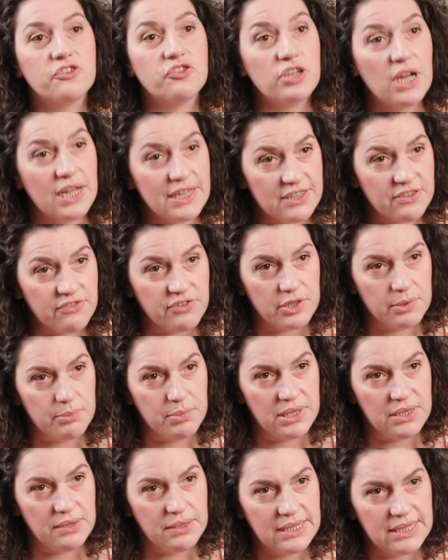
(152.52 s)

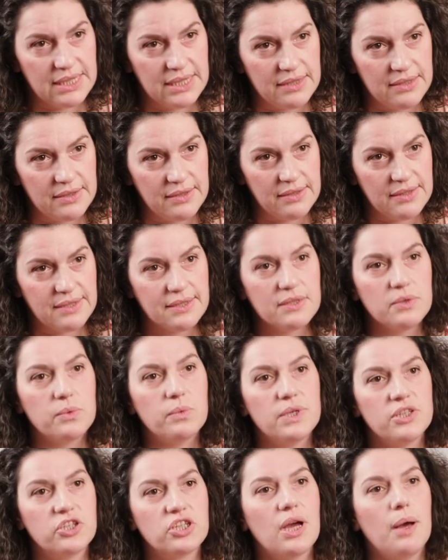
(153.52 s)
transferable skills
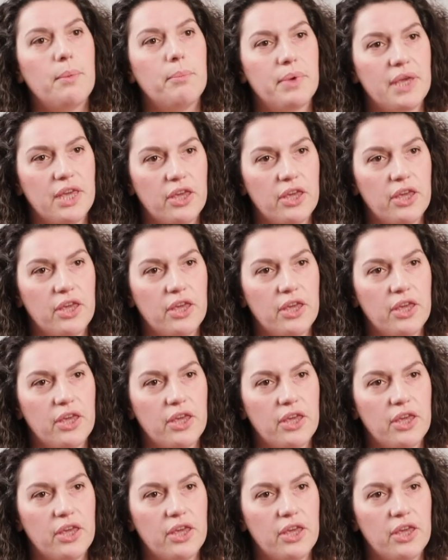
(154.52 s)
which can be